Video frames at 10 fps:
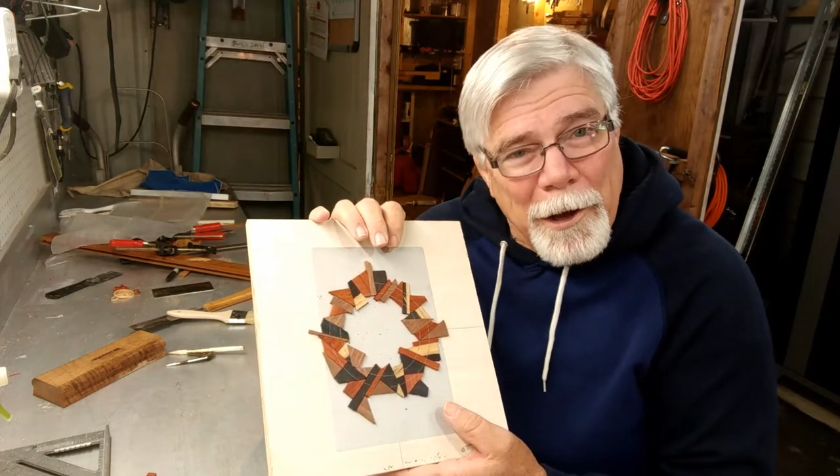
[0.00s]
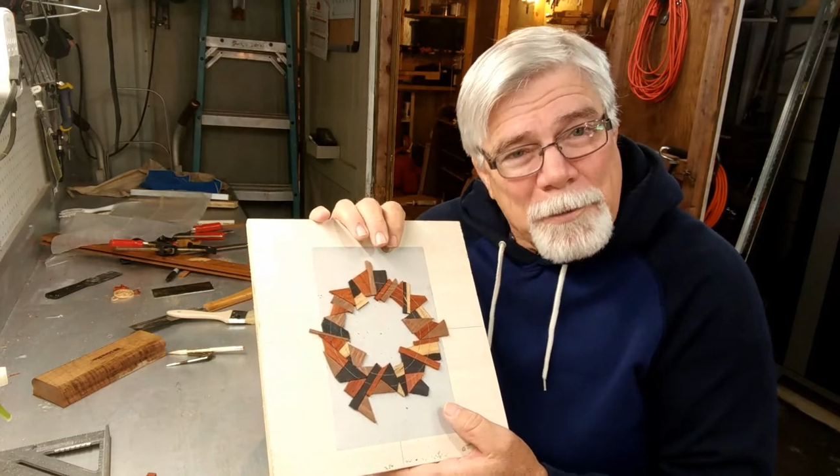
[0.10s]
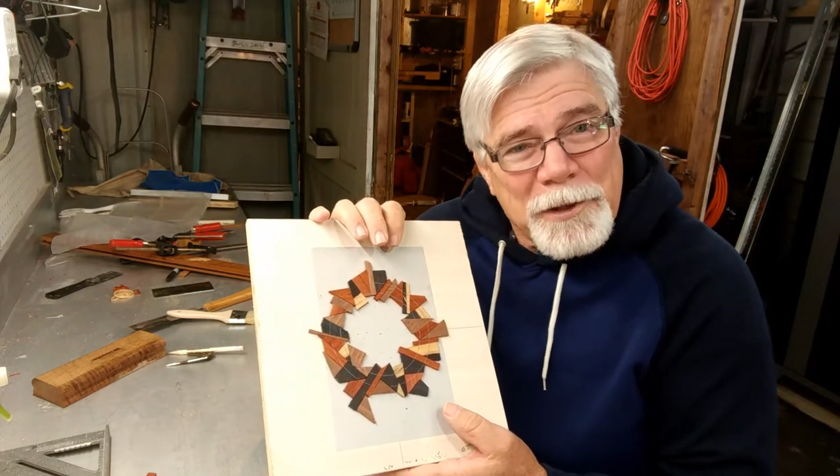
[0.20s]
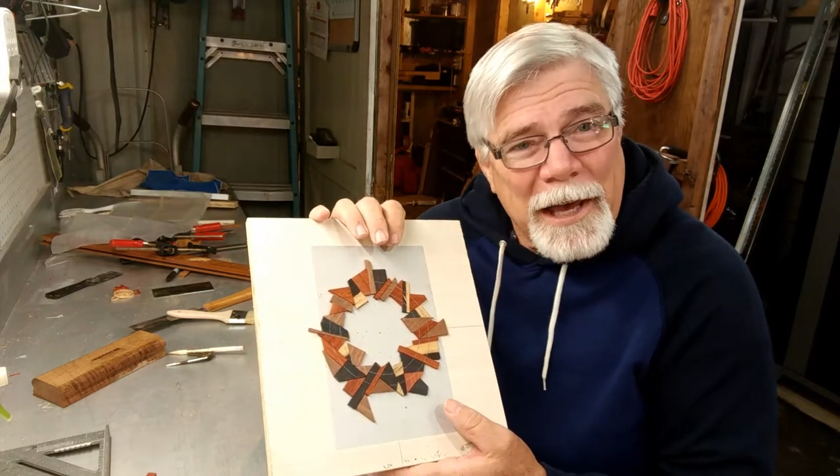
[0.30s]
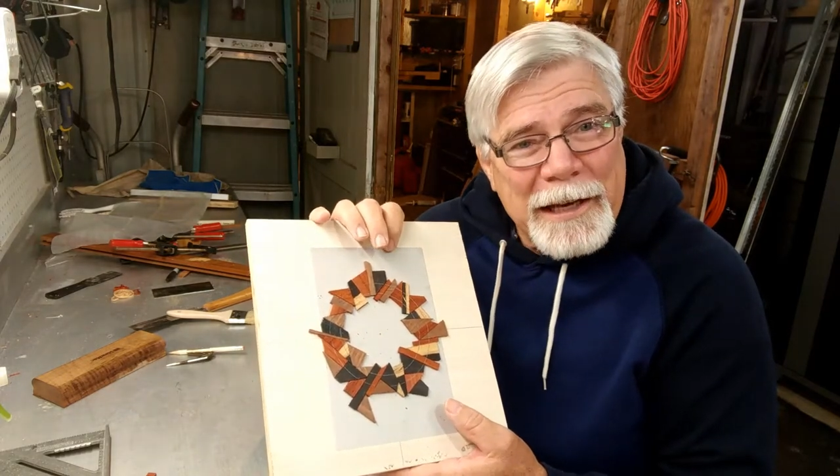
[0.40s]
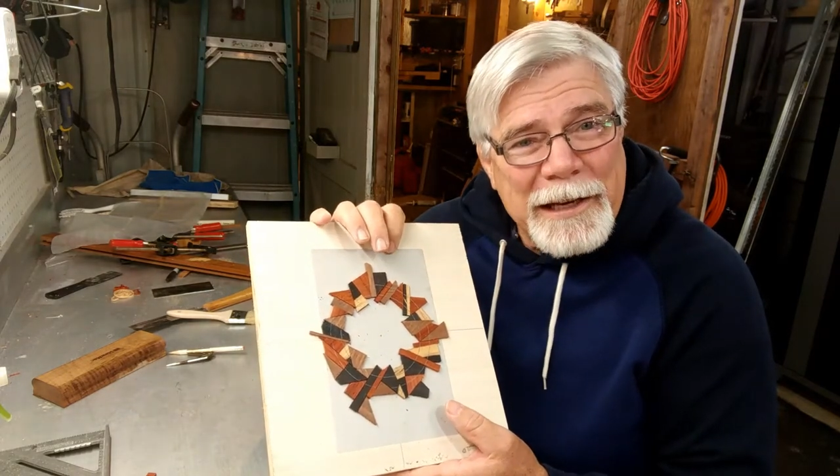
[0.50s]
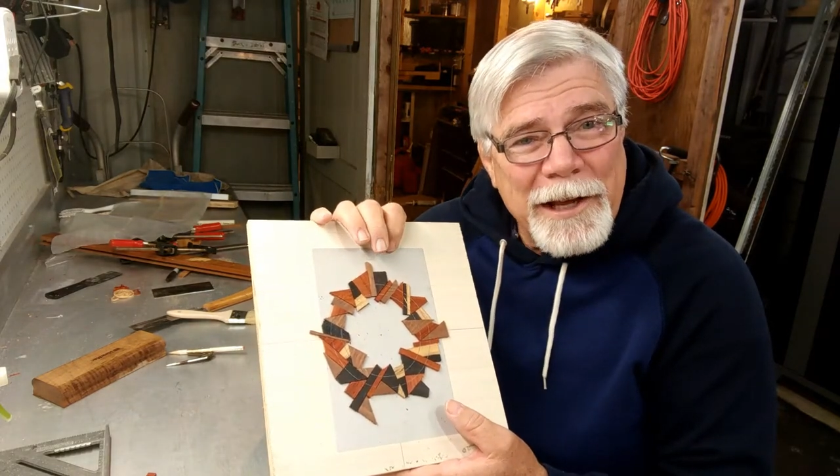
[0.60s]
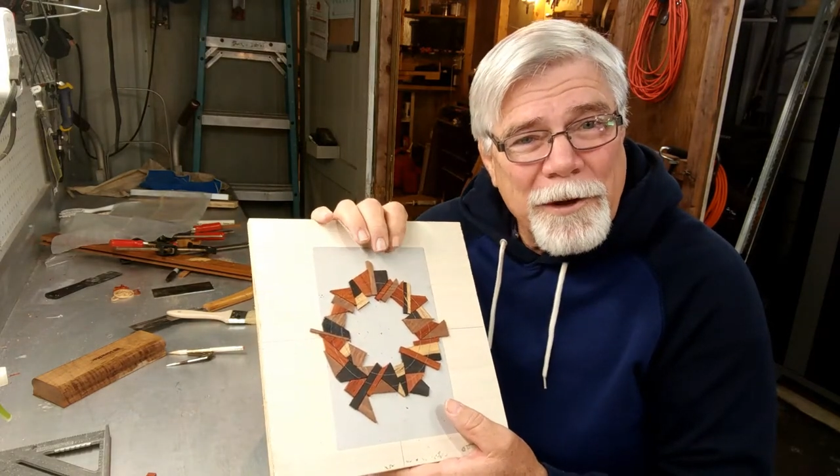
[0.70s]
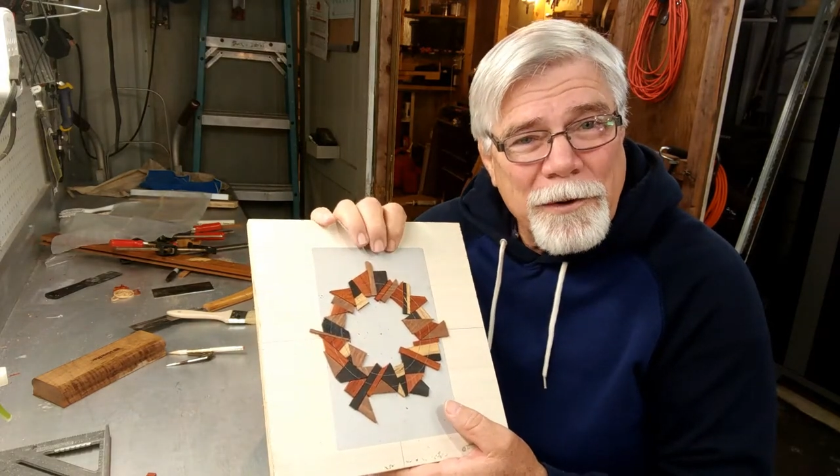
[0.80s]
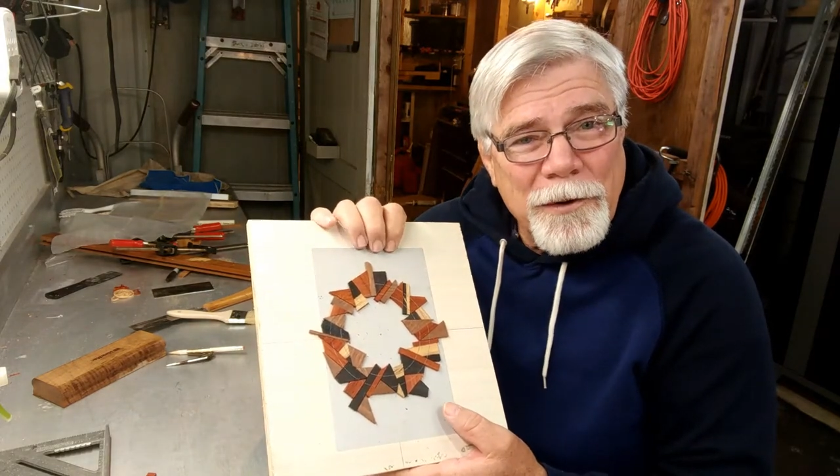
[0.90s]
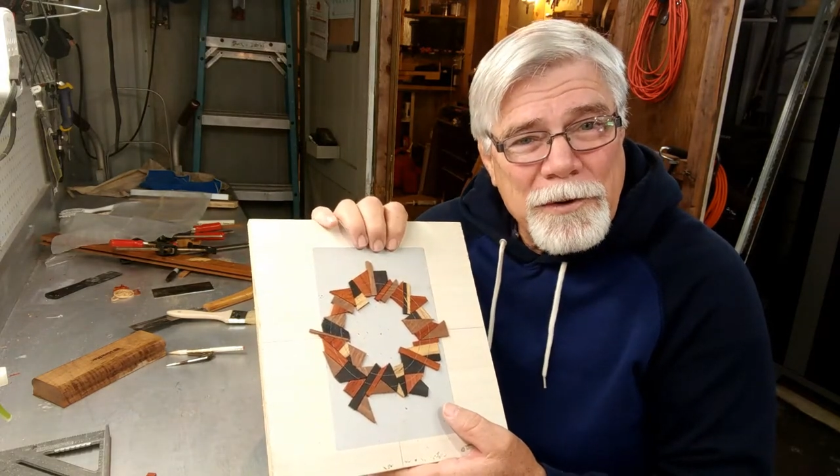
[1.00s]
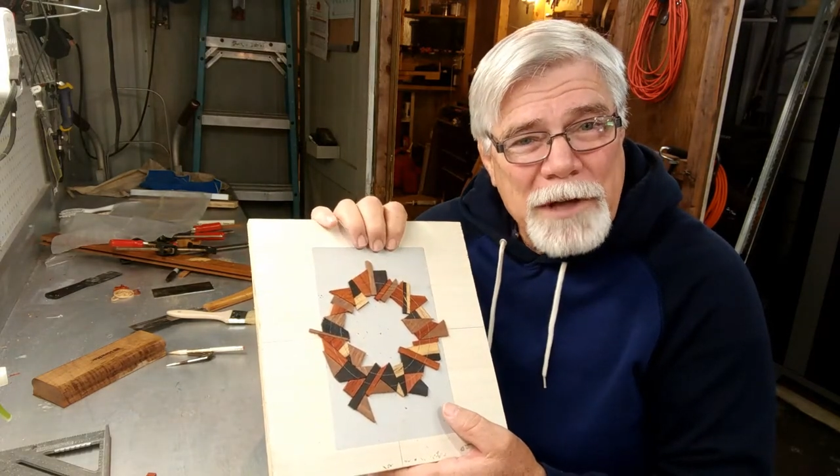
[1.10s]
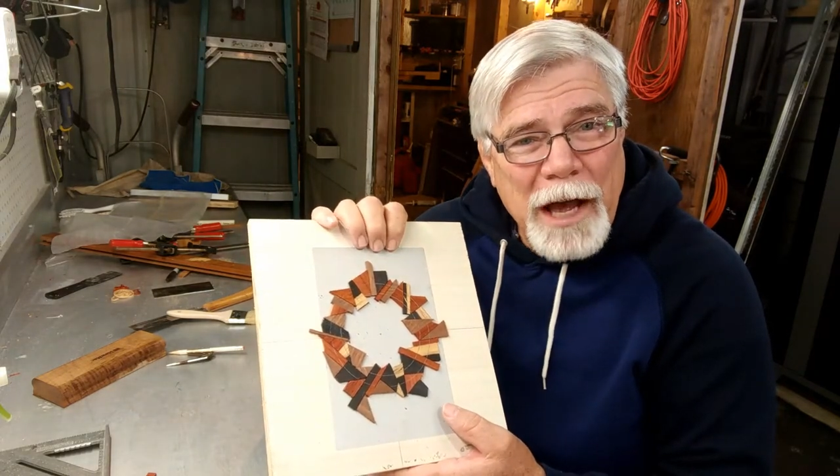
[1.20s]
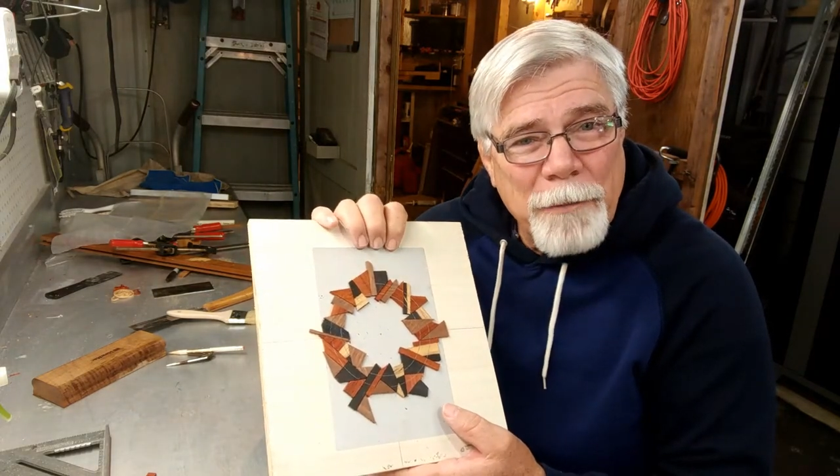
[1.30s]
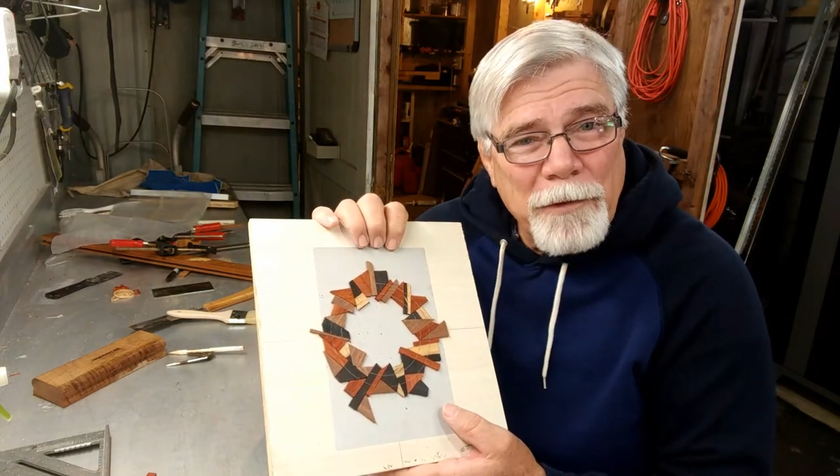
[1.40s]
upside down on
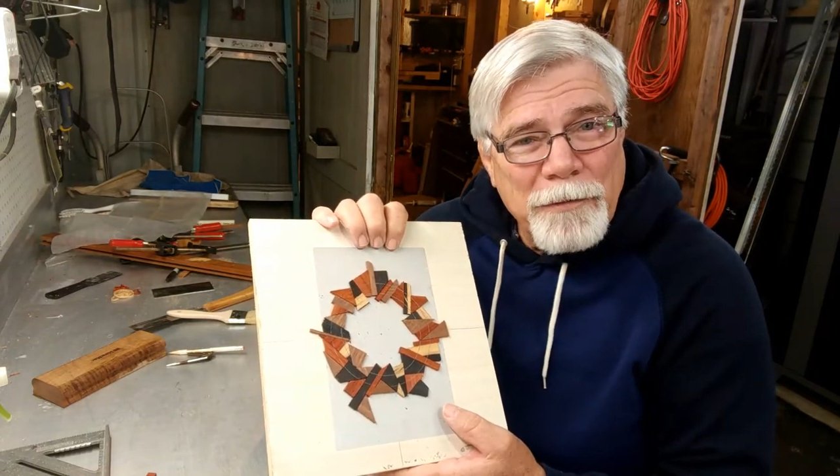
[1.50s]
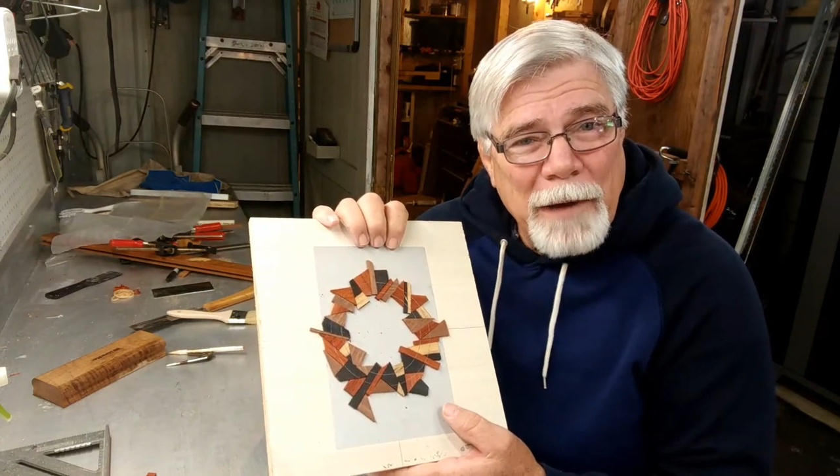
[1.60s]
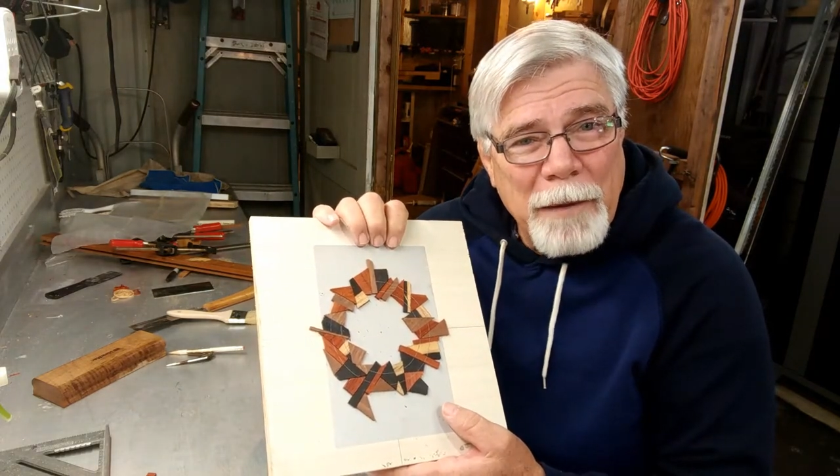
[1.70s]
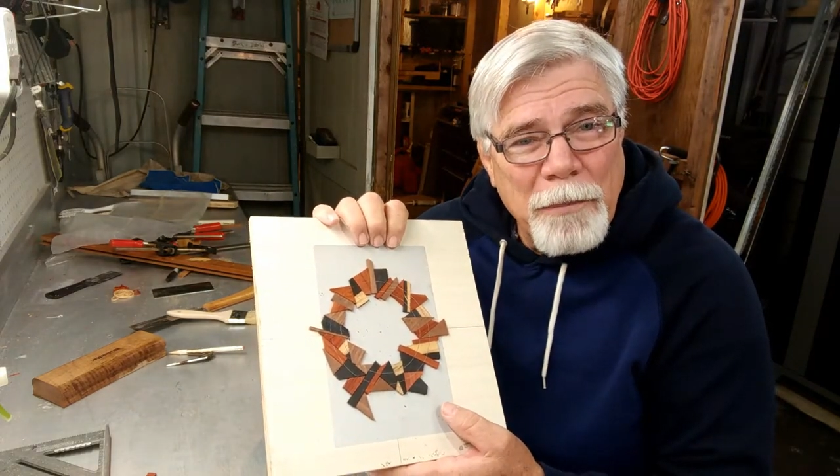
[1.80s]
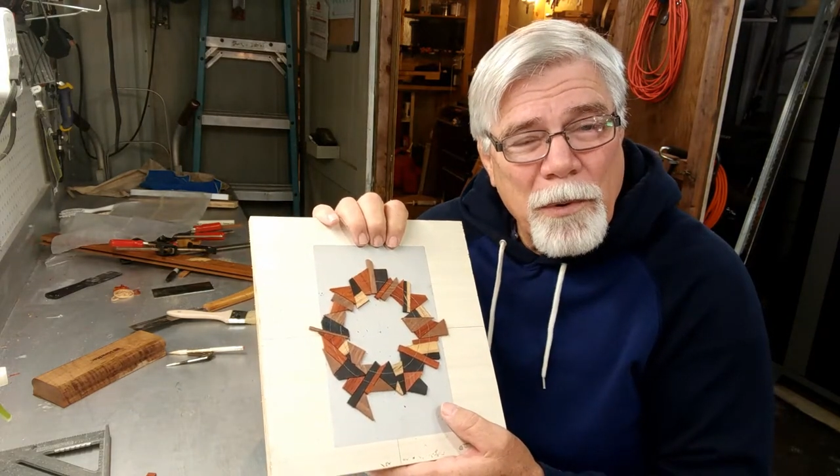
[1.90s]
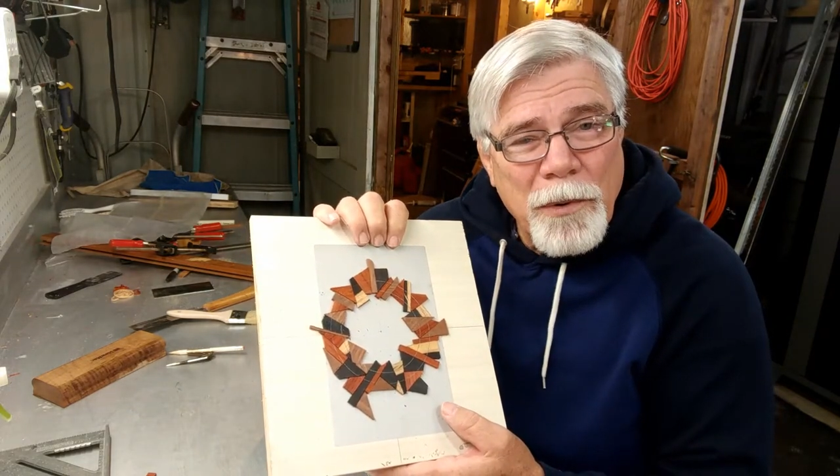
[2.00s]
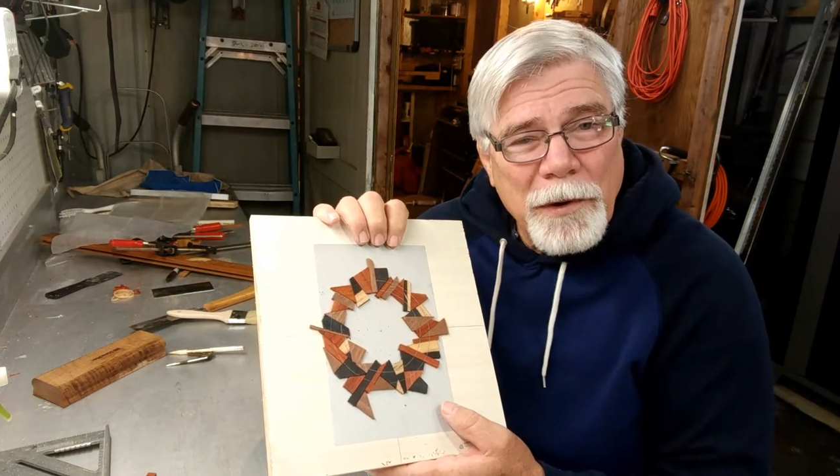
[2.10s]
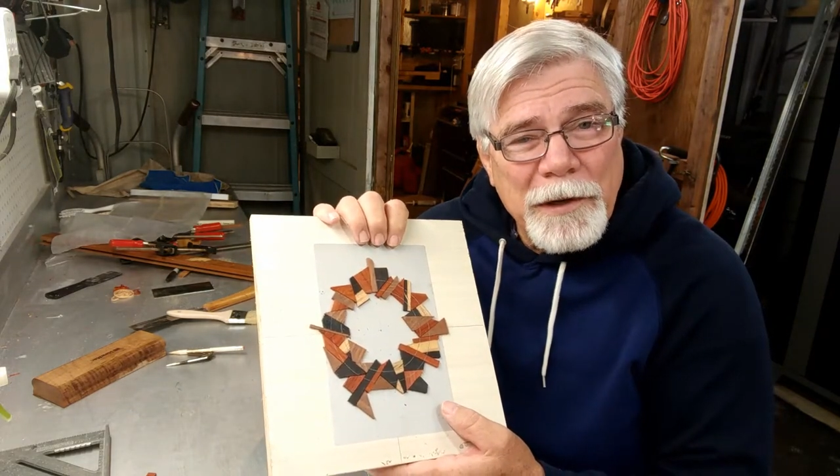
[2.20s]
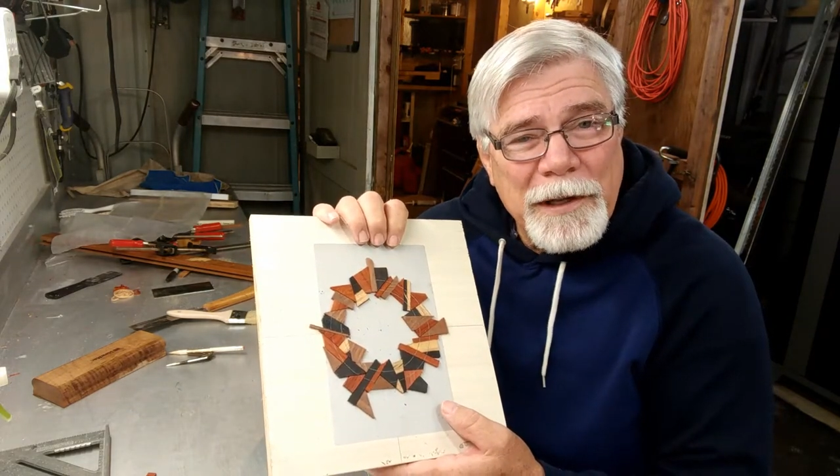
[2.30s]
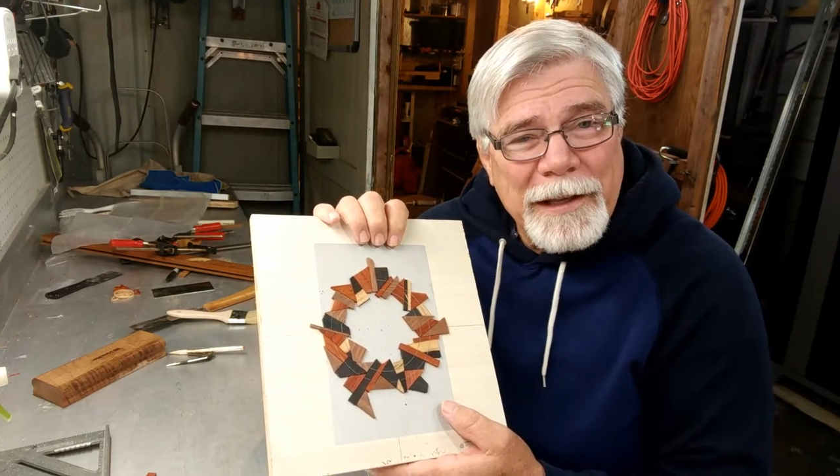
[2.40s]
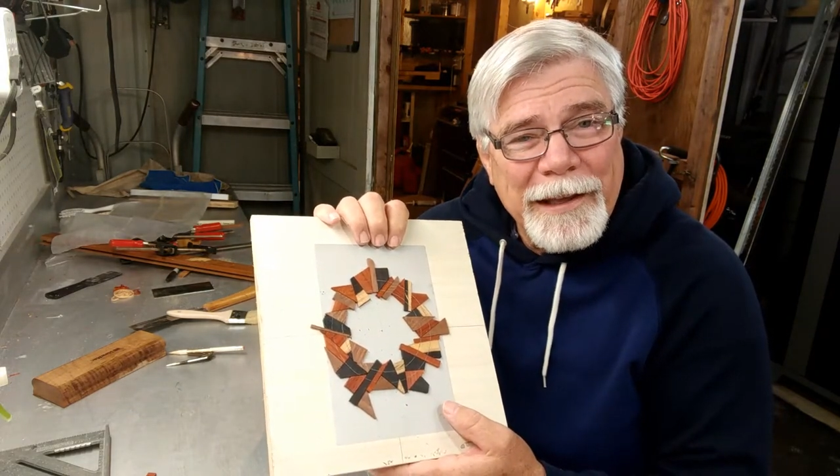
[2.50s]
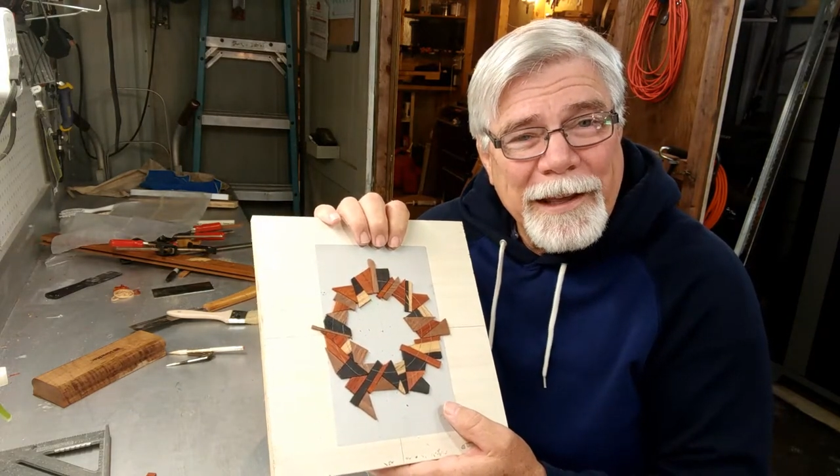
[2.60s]
top of my board